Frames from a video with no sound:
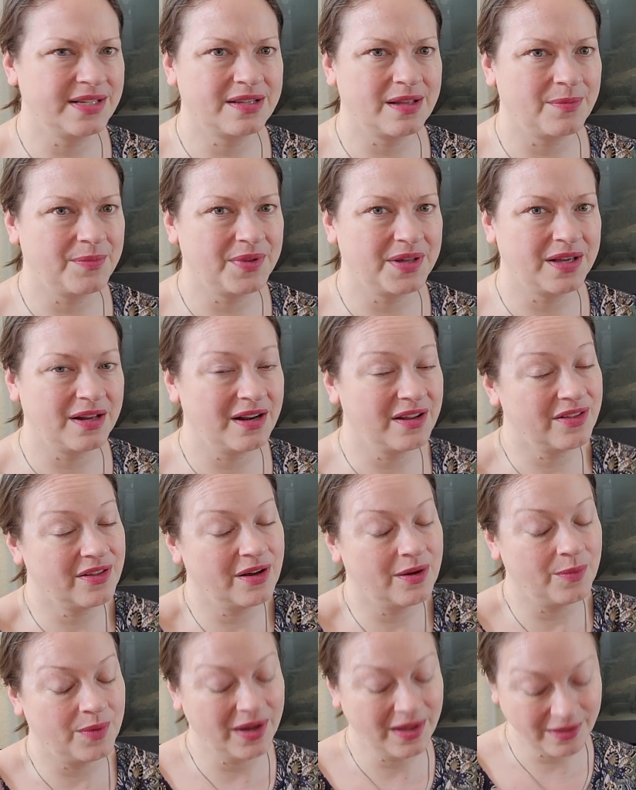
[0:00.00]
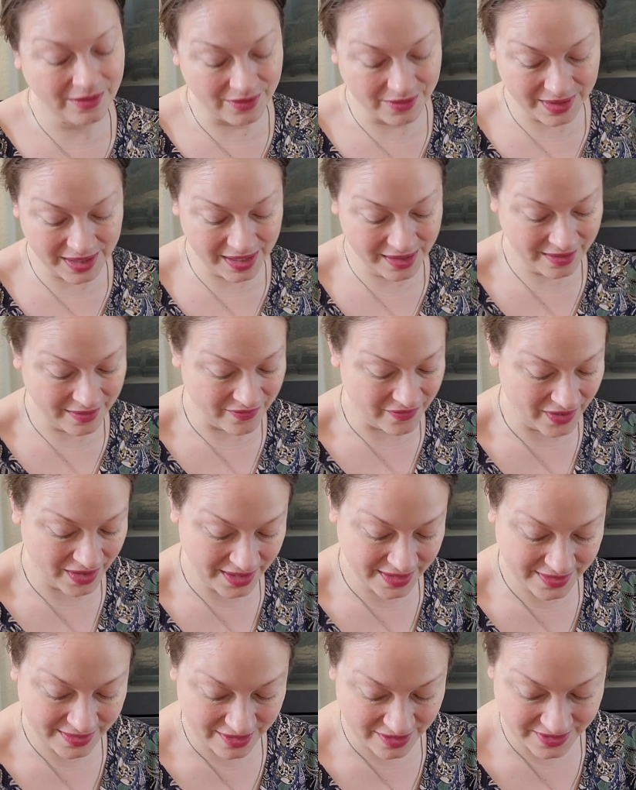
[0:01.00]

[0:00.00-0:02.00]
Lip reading: something. And I thought, well, okay, fine.